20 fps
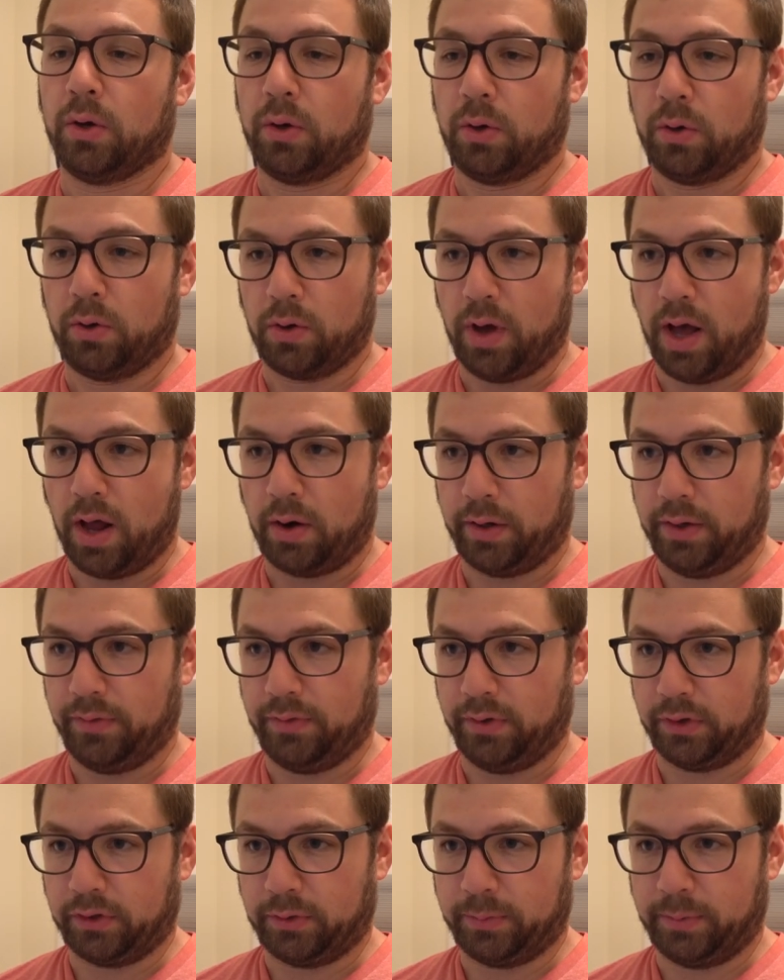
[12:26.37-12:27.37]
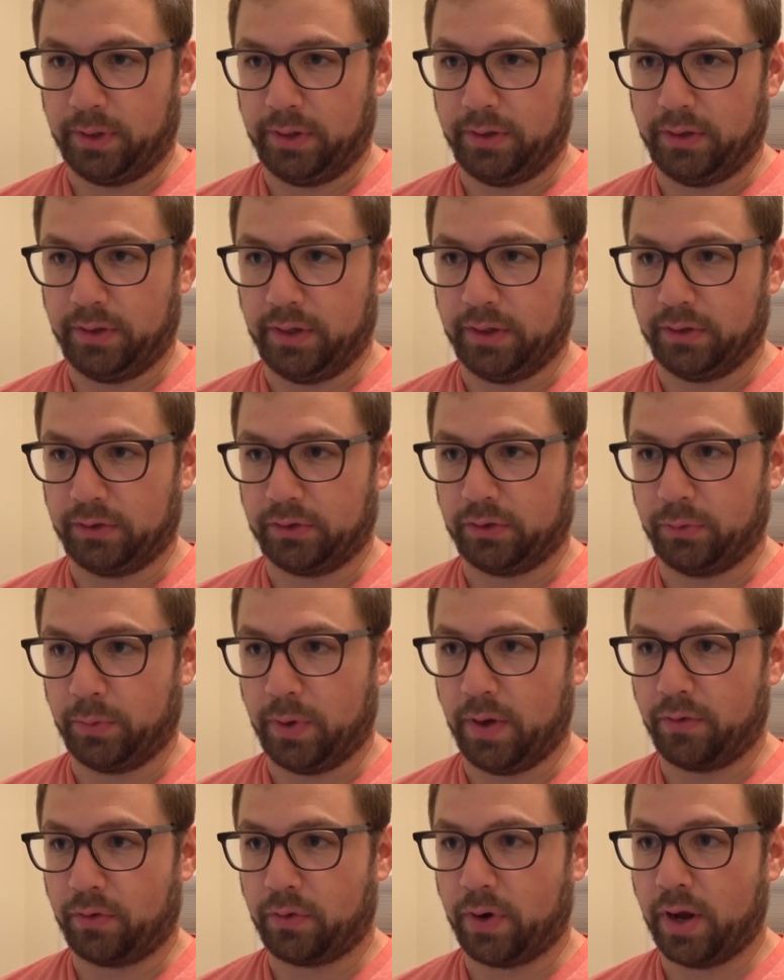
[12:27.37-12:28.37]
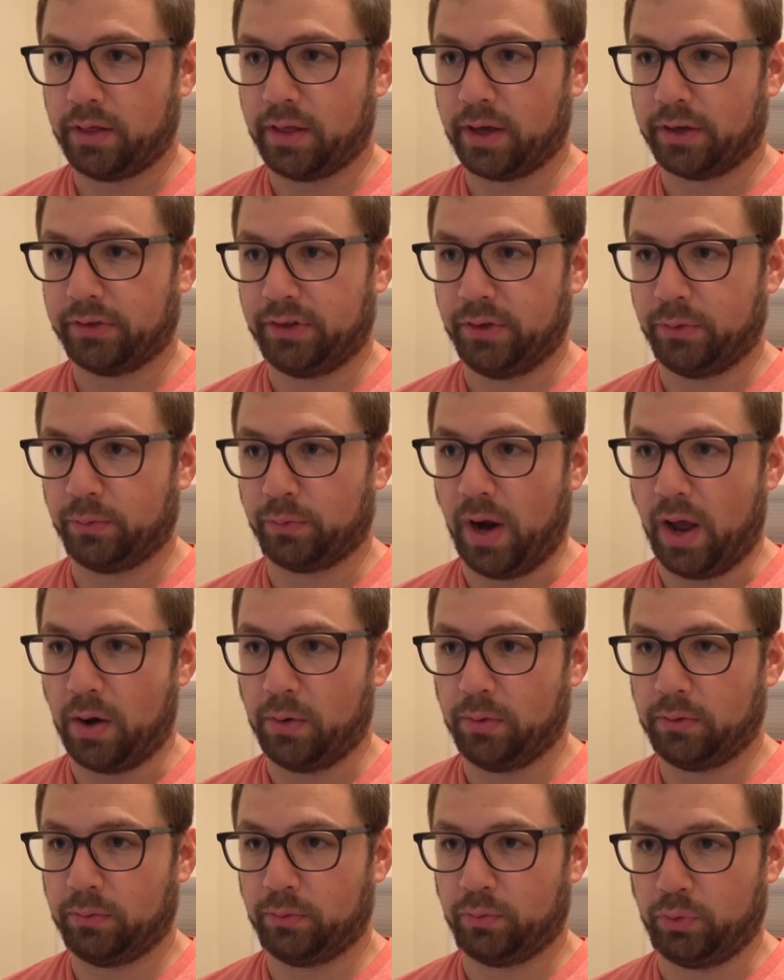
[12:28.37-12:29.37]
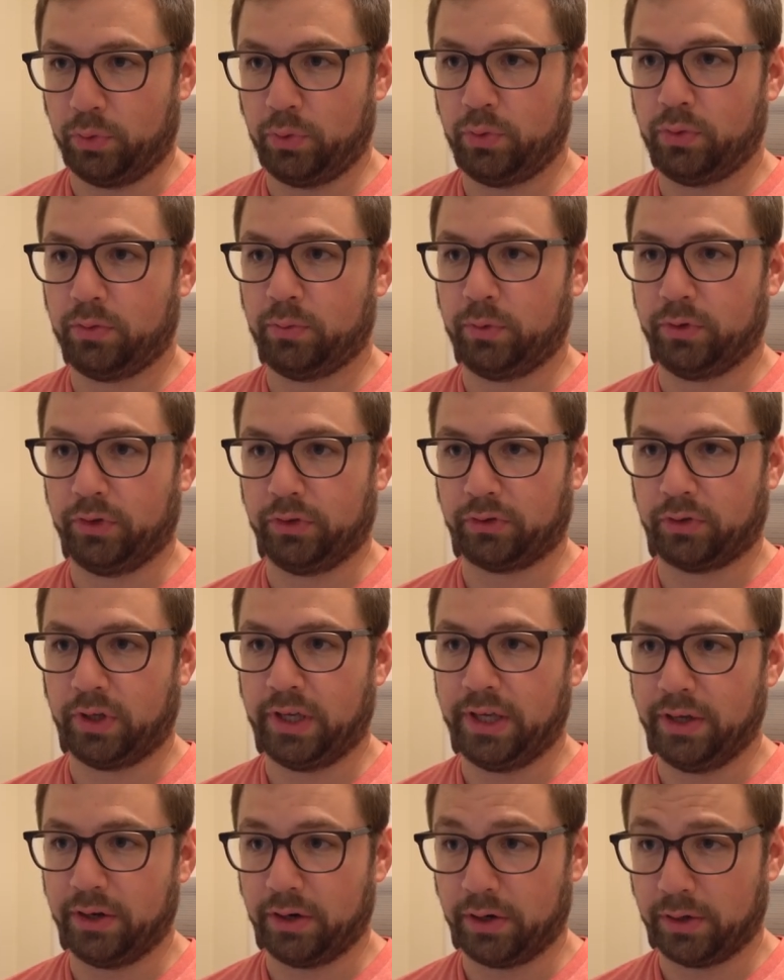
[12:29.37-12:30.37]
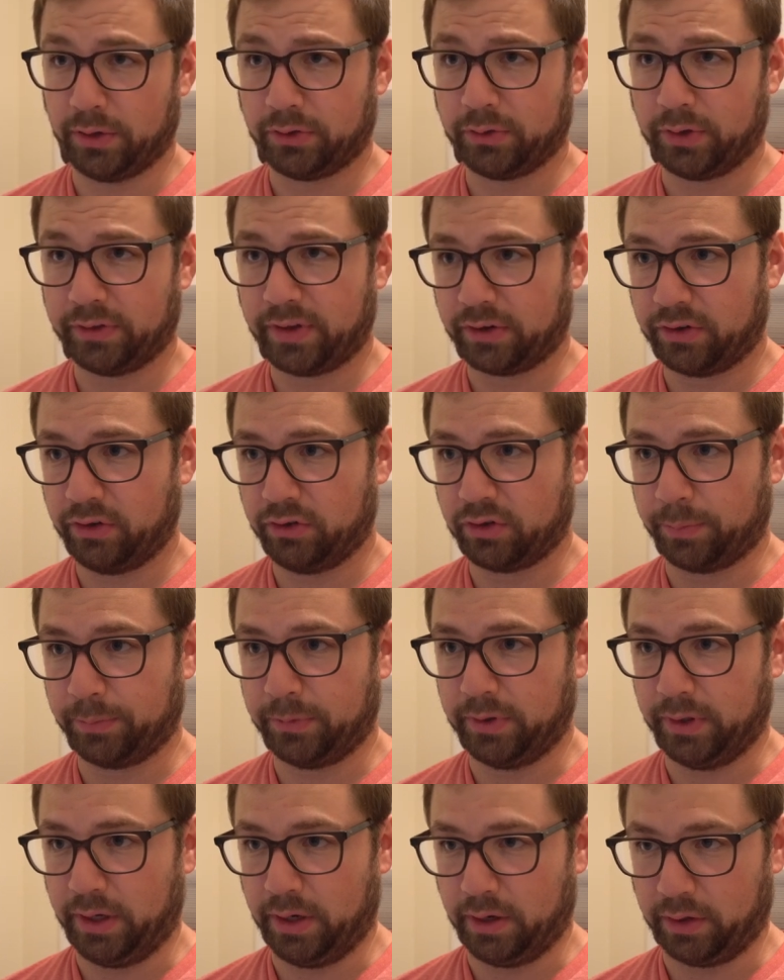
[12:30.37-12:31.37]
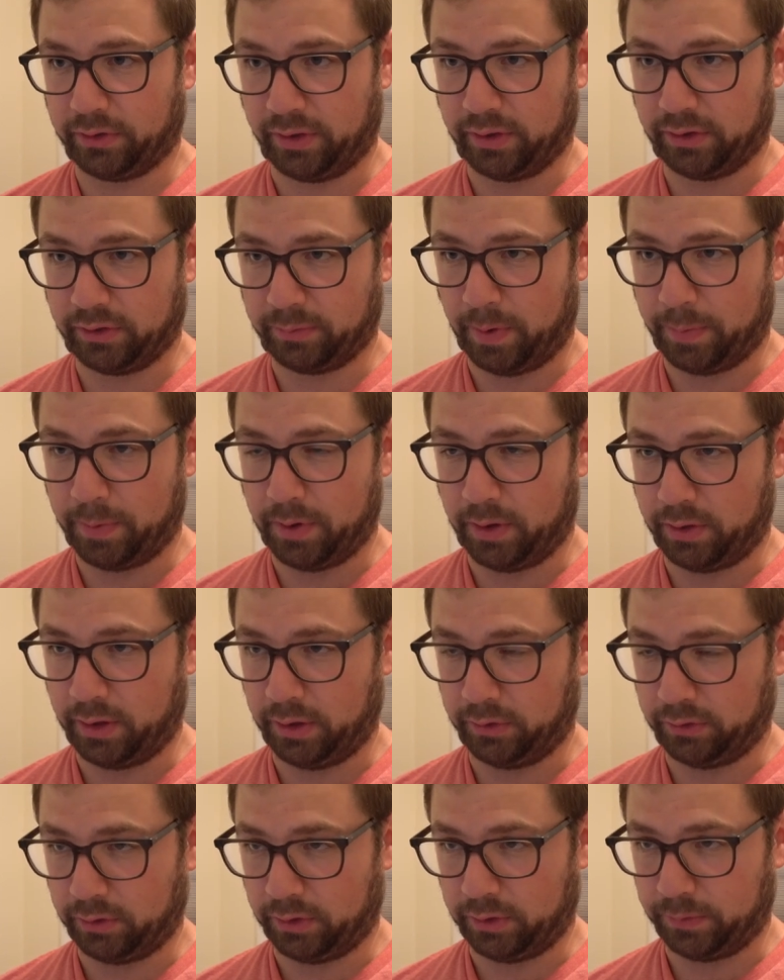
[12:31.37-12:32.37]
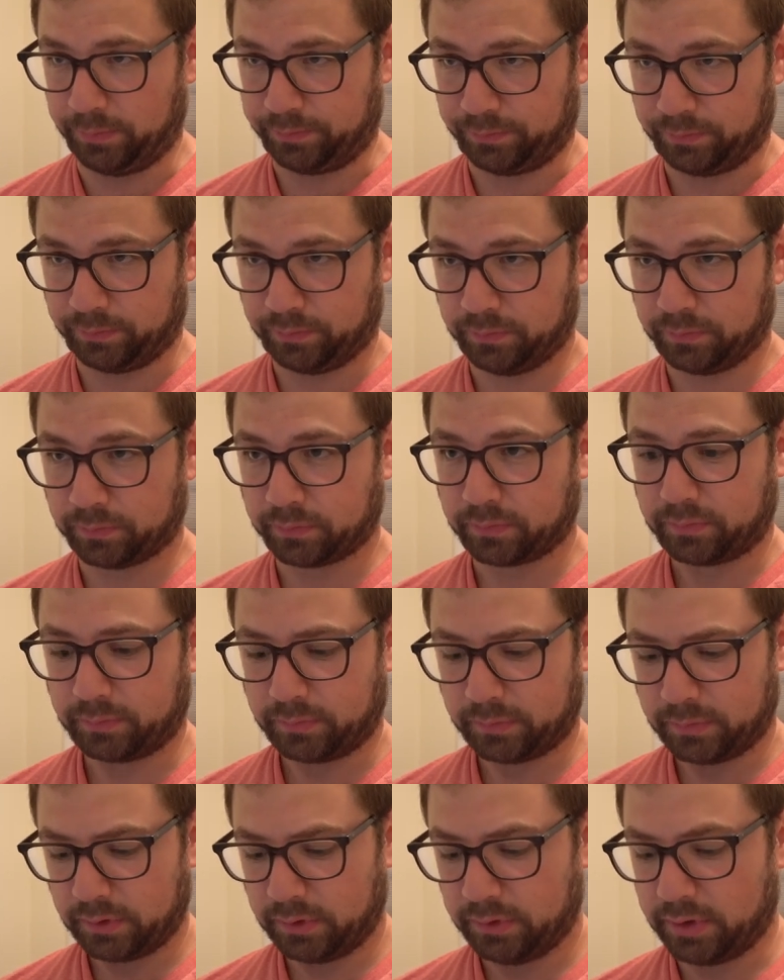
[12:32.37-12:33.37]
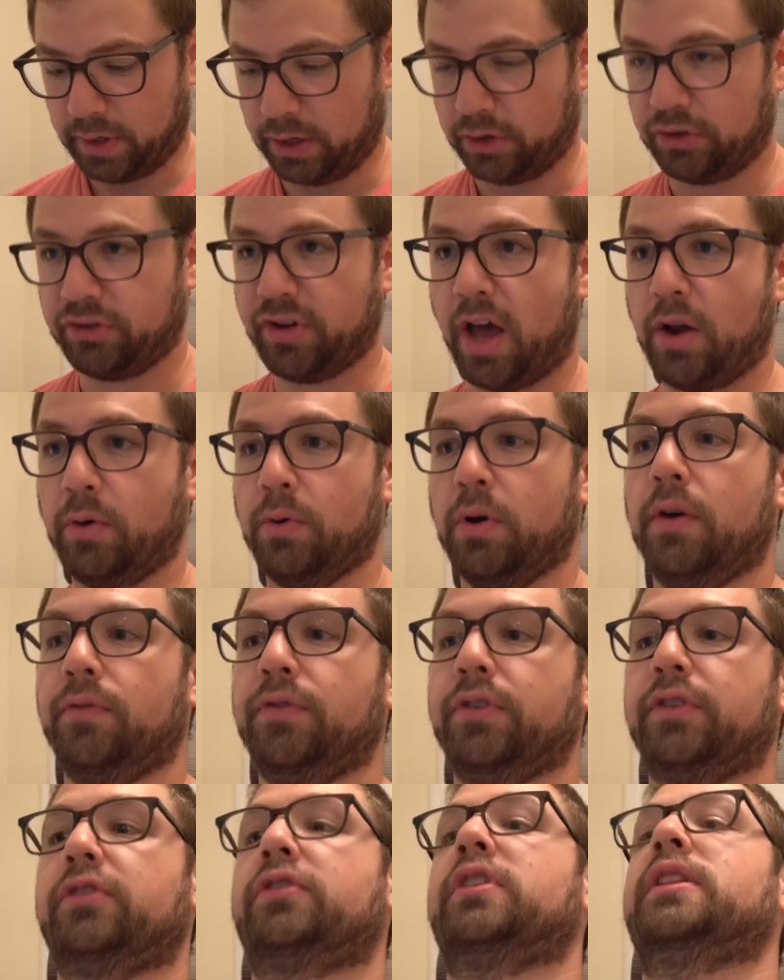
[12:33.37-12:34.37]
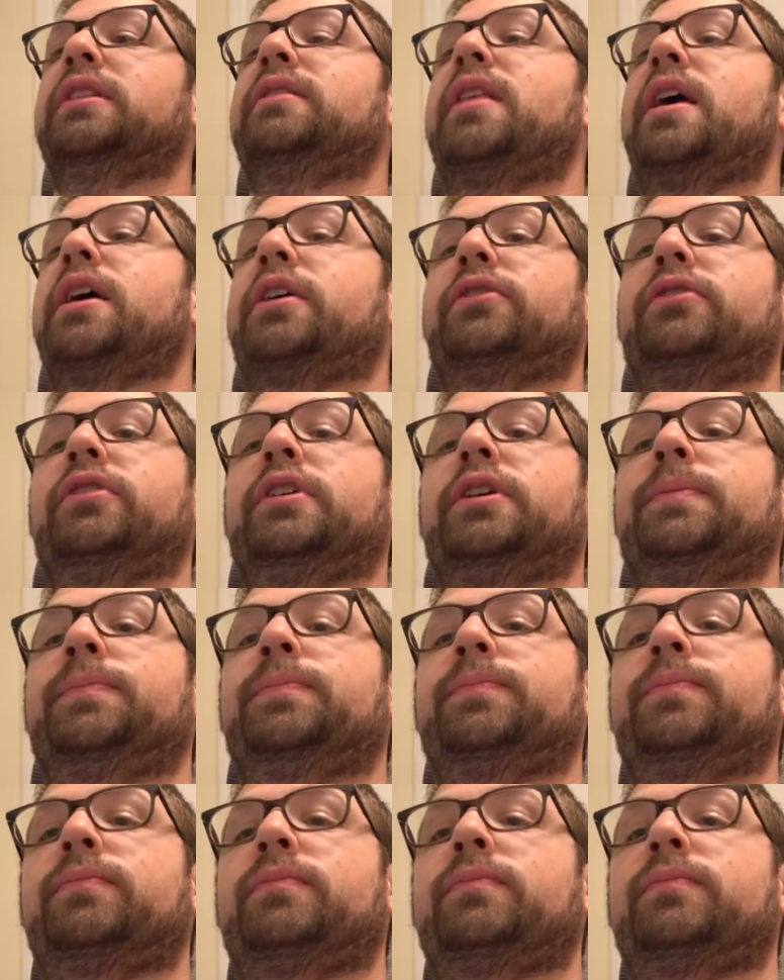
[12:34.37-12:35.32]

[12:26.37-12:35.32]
oh, how do I even explain this? So we have create legacy route, root, which is here. So let's actually jump to here, because I think this might be a thing to take a shadow of. This is in legacy,